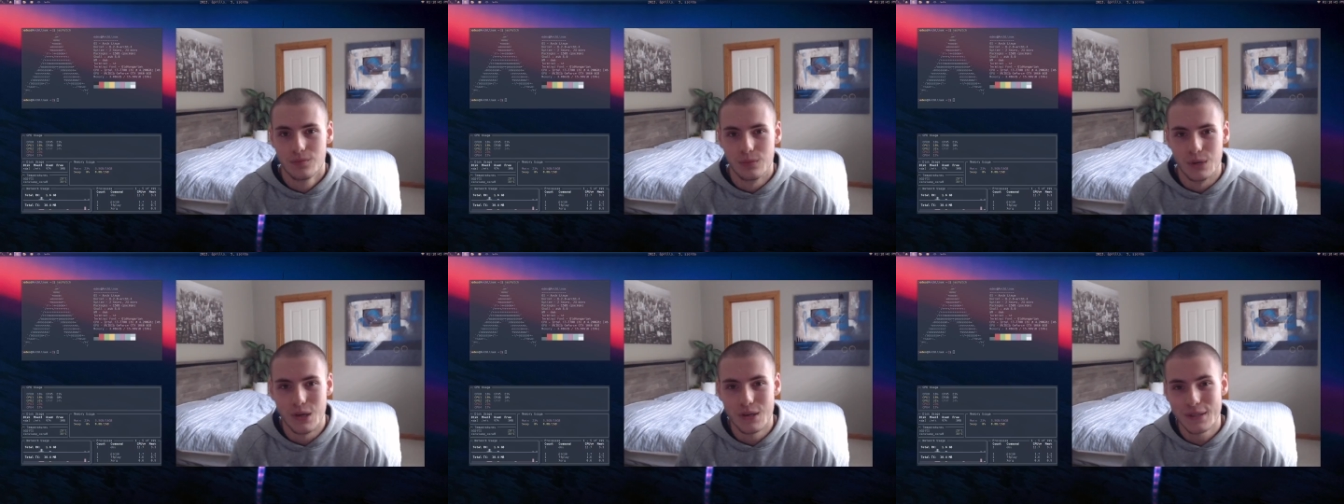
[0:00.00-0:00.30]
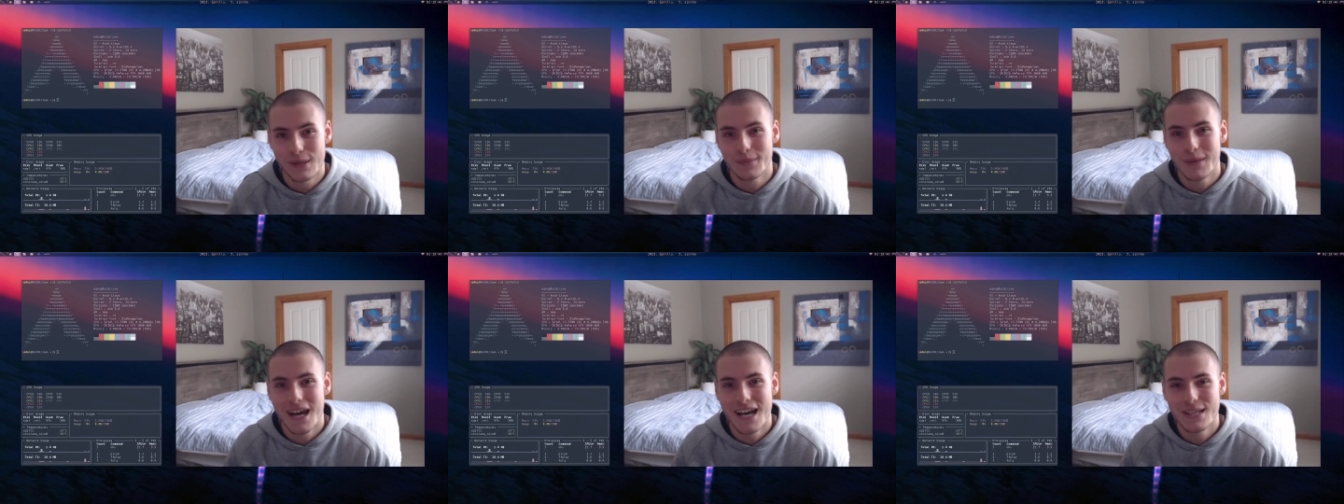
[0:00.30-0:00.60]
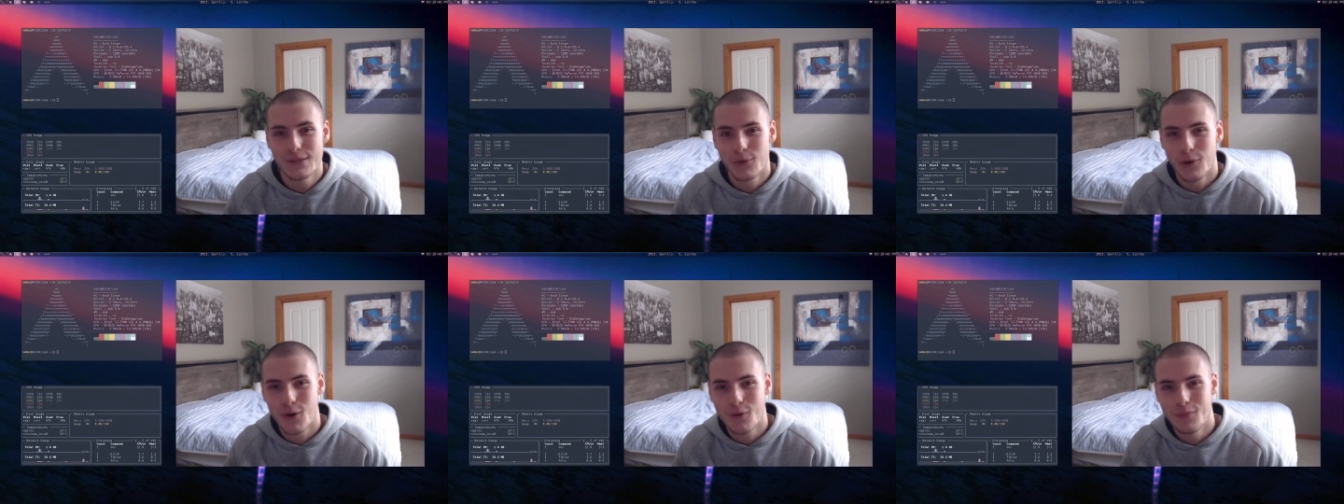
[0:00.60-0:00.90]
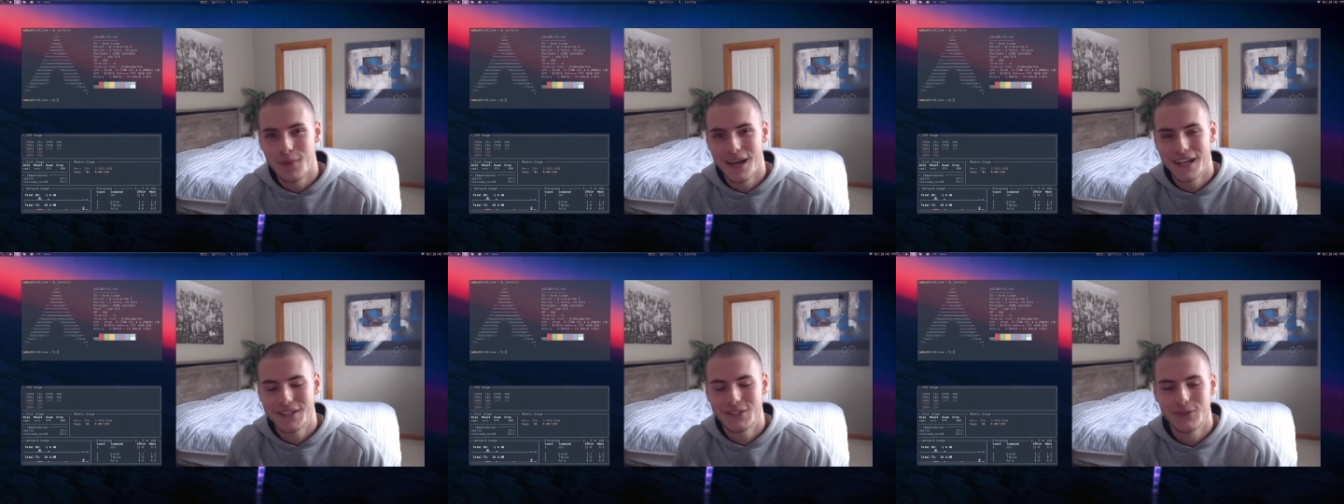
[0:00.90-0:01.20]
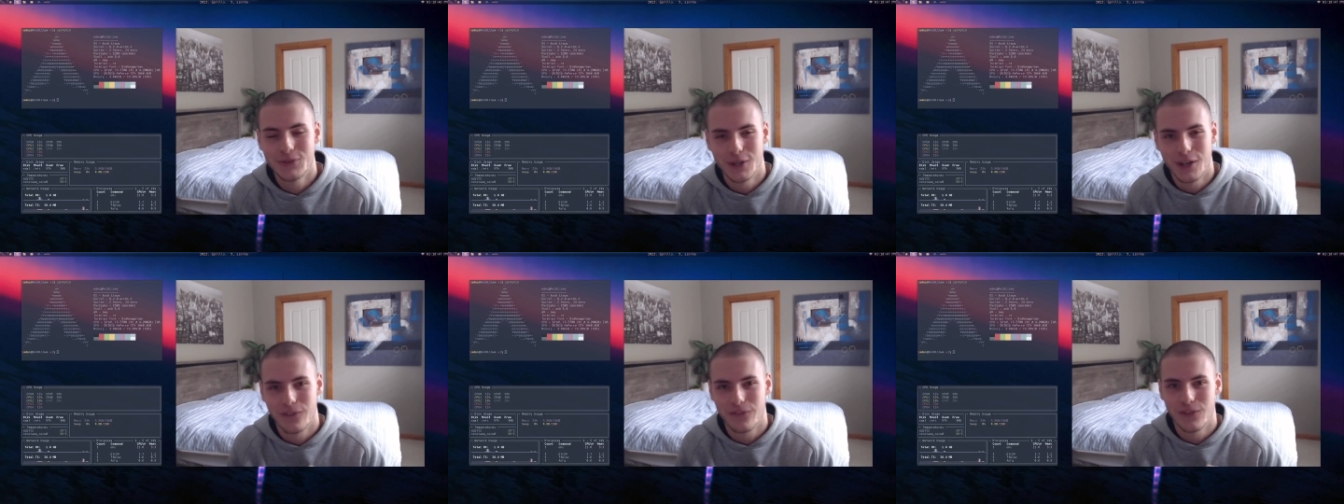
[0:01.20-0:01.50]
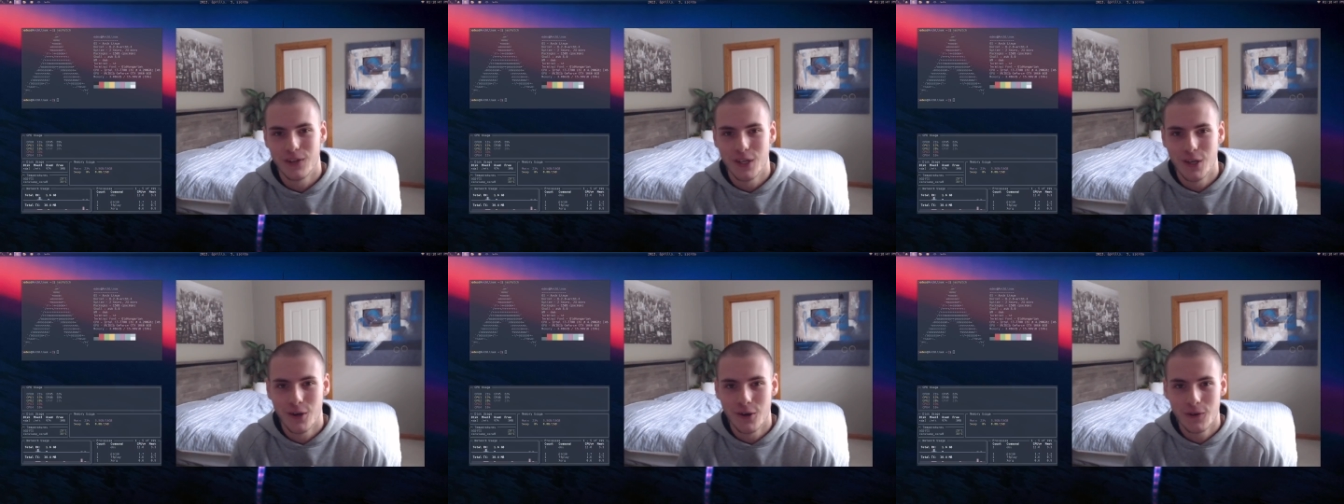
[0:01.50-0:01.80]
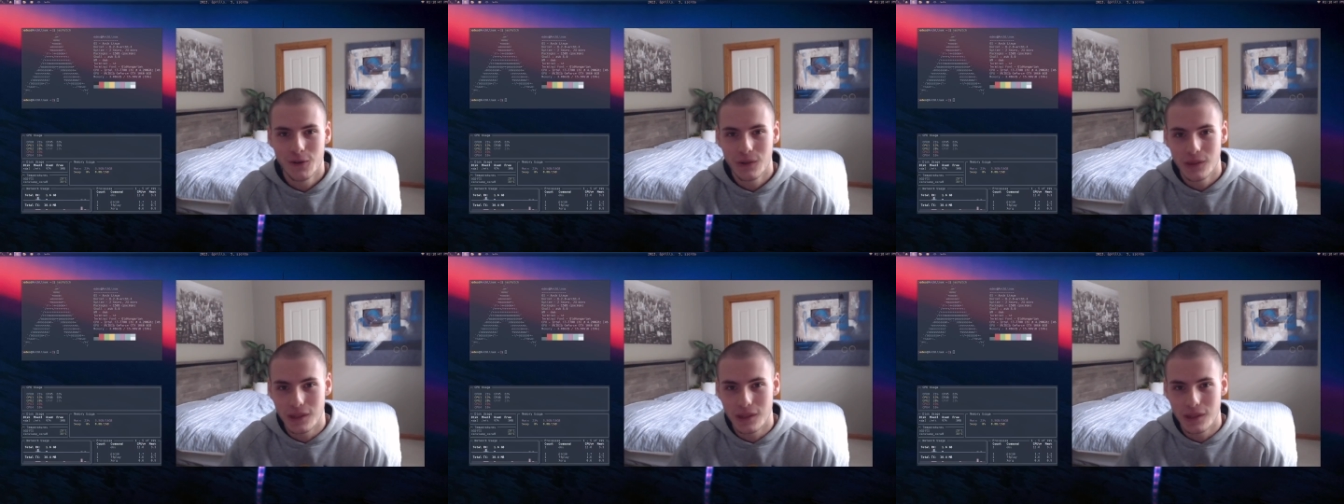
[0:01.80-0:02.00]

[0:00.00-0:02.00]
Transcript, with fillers: Yo, what's up guys? Welcome back to another video.